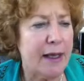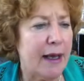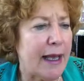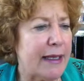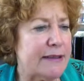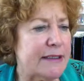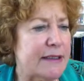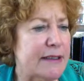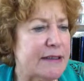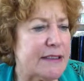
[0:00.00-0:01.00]
And
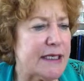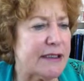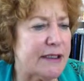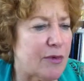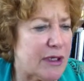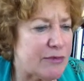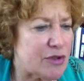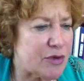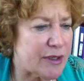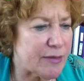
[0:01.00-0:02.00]
incidentally, while I'm
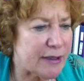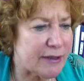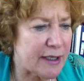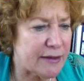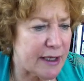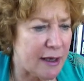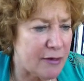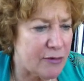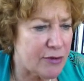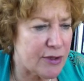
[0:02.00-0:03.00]
talking about that, the
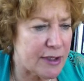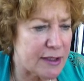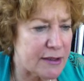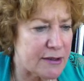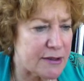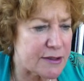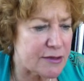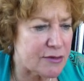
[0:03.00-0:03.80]
other thing in this